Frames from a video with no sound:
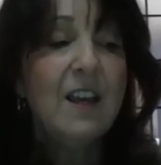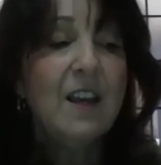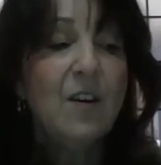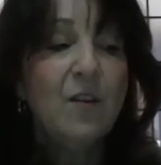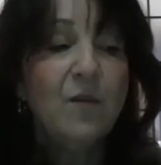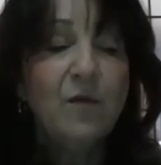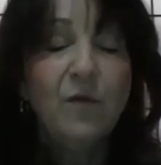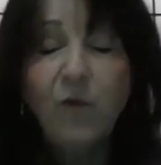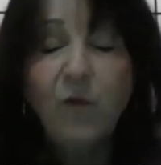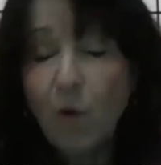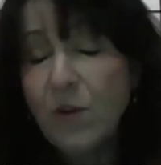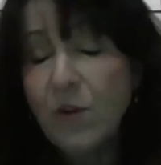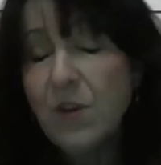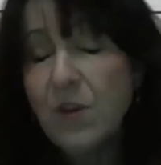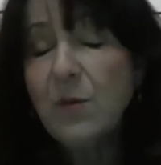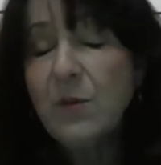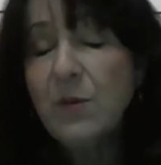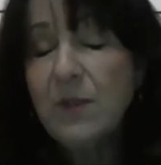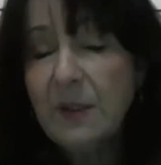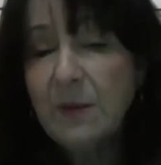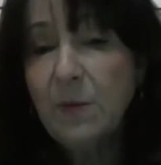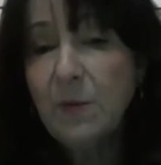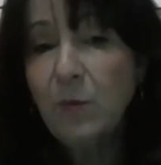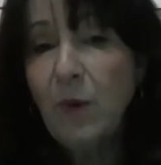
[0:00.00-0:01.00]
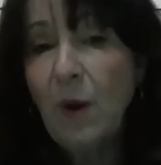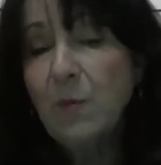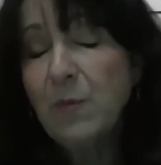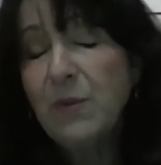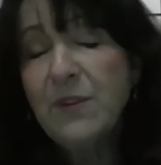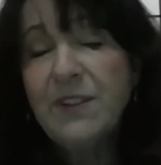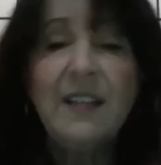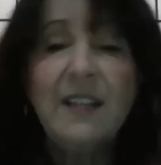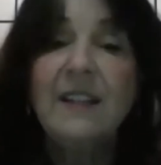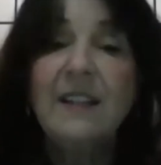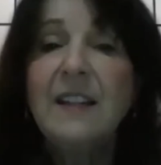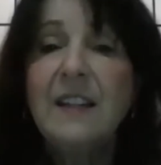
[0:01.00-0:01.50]
for their
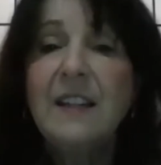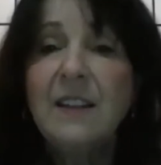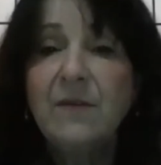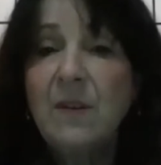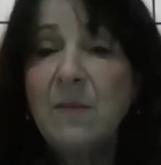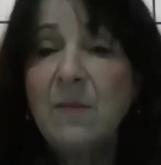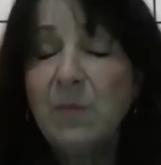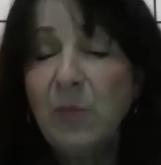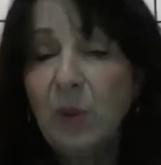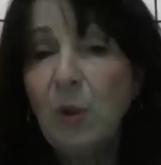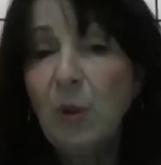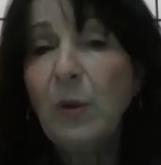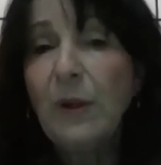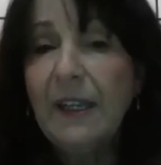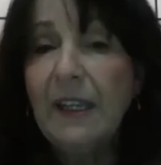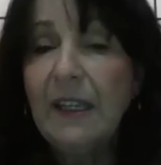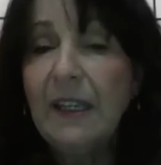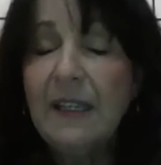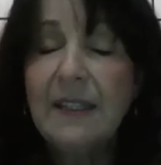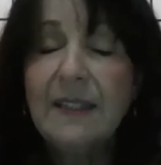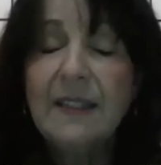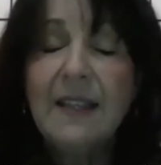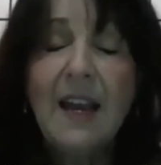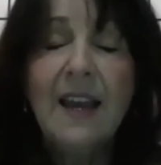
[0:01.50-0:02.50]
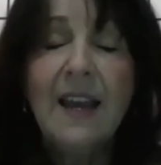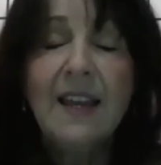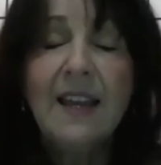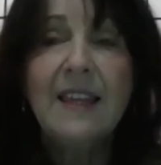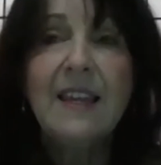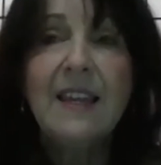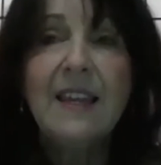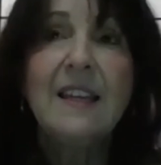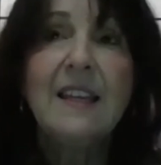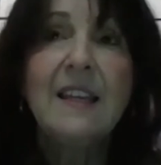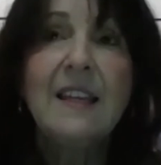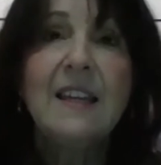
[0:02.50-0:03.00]
representative employees. I
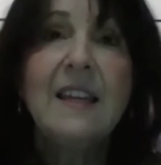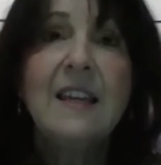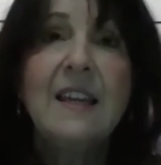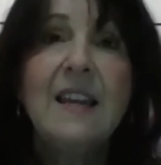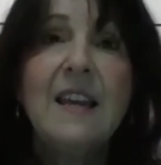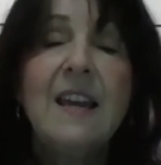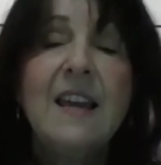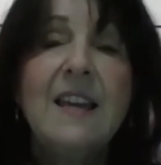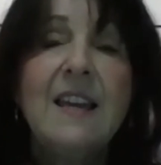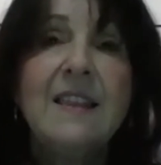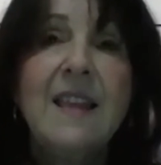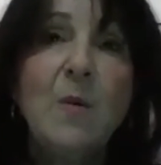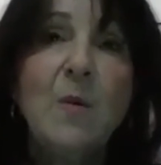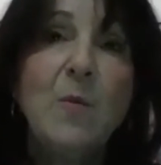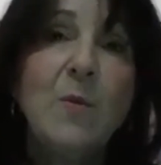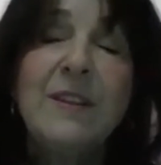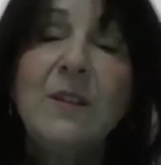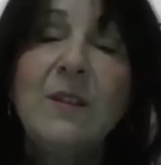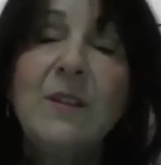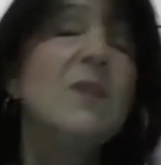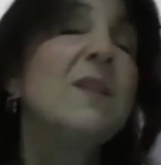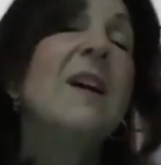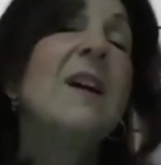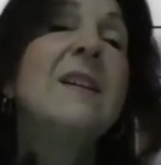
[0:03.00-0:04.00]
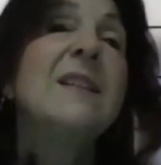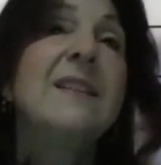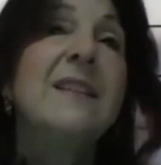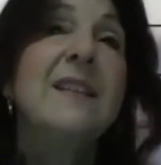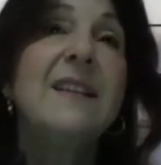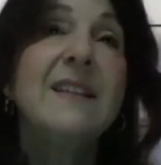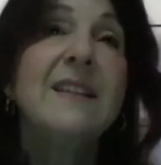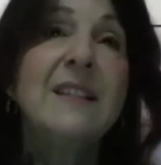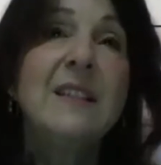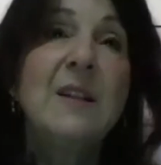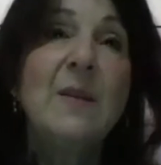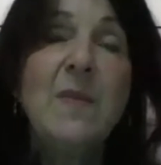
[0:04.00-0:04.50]
think that was a
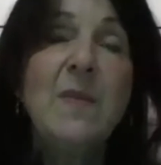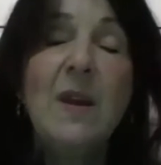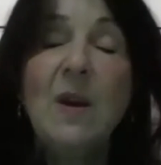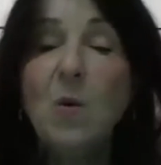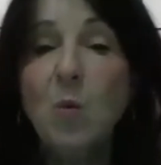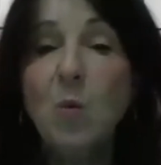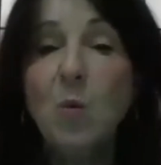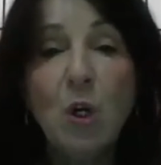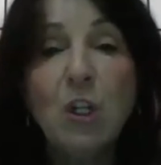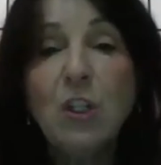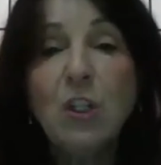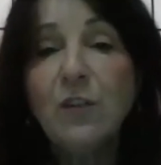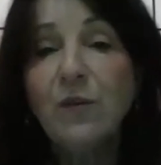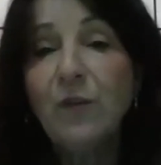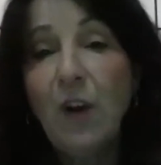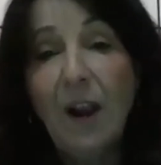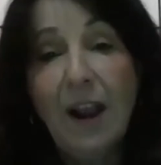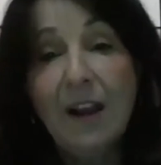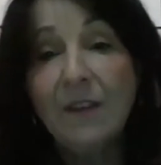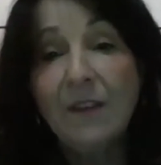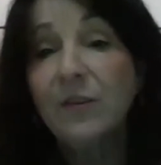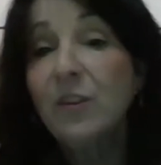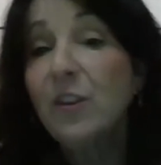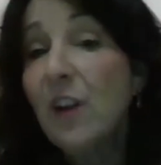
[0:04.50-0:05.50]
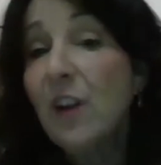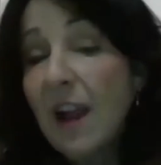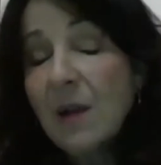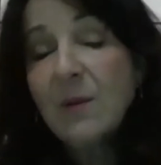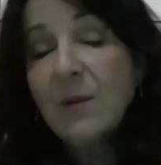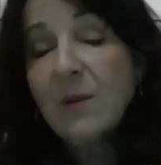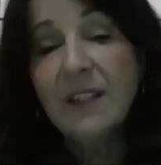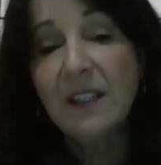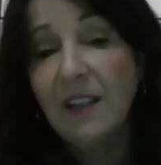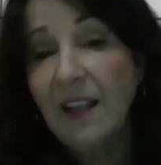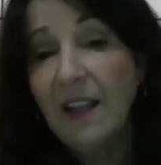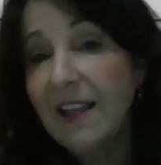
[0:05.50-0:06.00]
system that worked forever. I
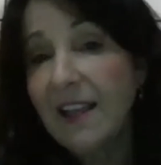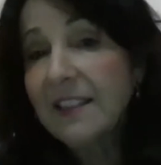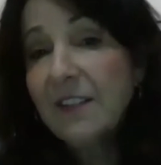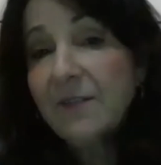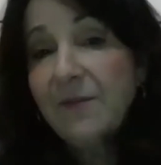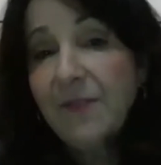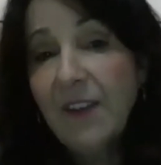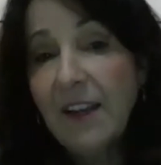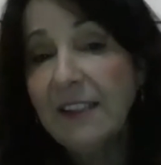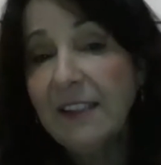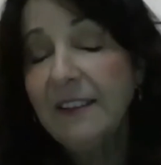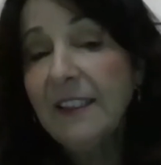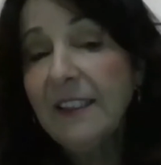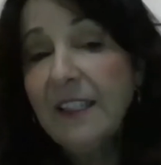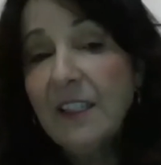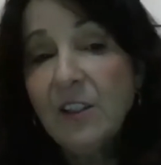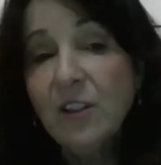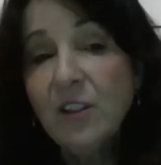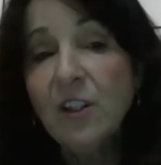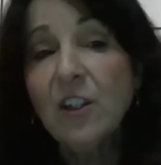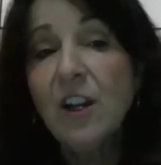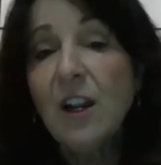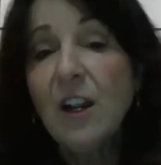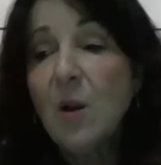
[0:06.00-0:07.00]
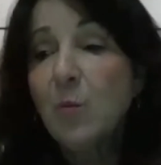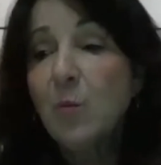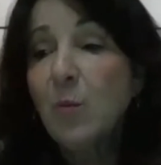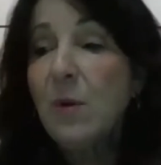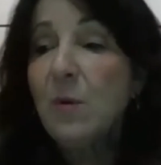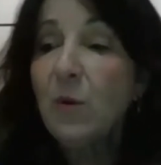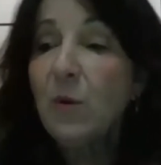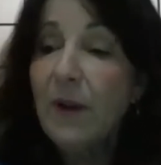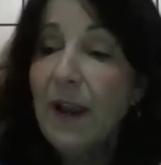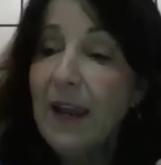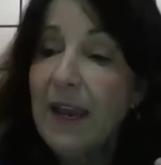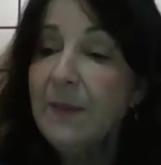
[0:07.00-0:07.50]
was classified leader. We
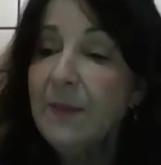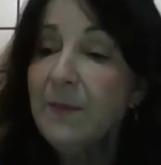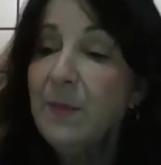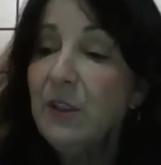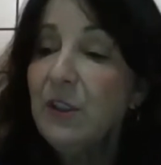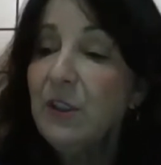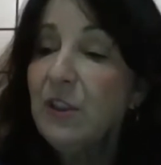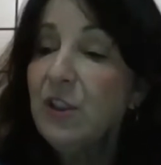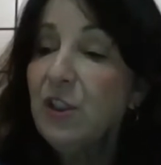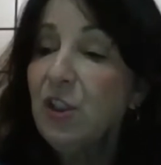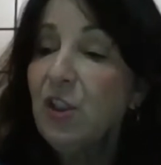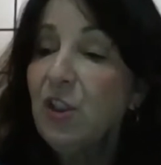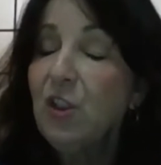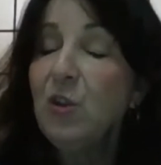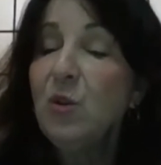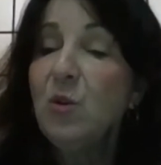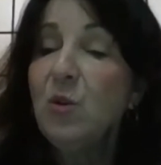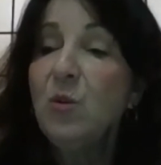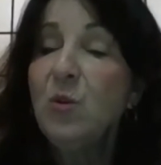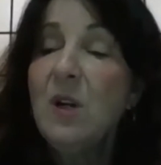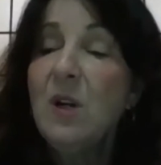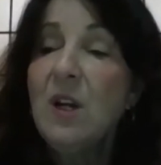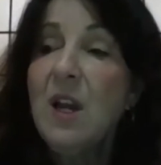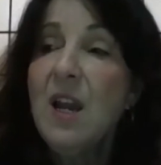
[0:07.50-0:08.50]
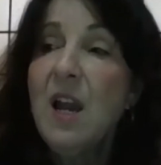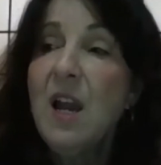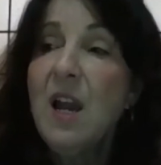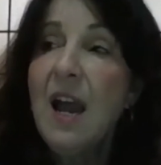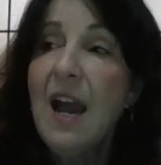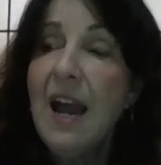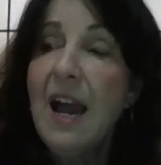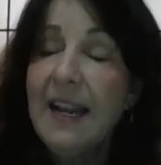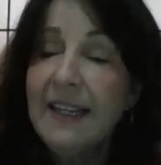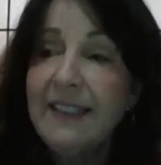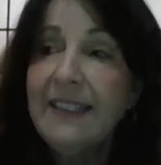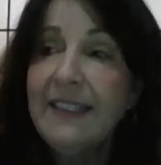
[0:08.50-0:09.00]
were able to
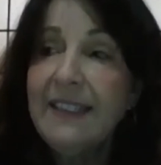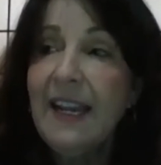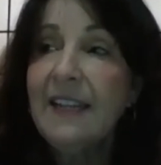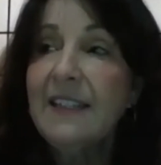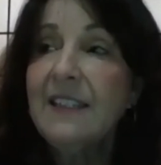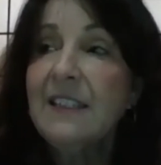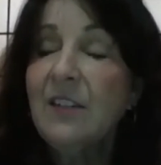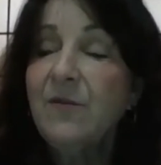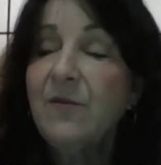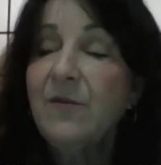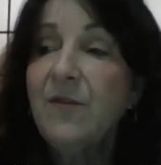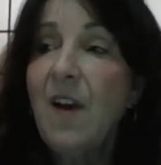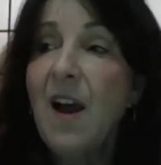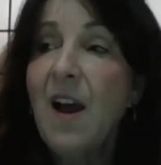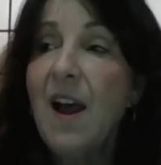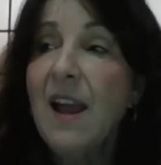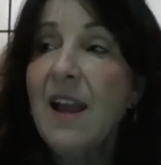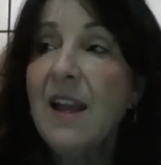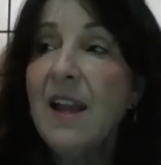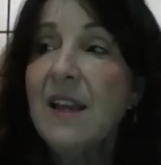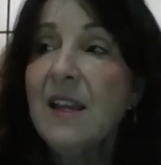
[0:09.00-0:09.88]
identify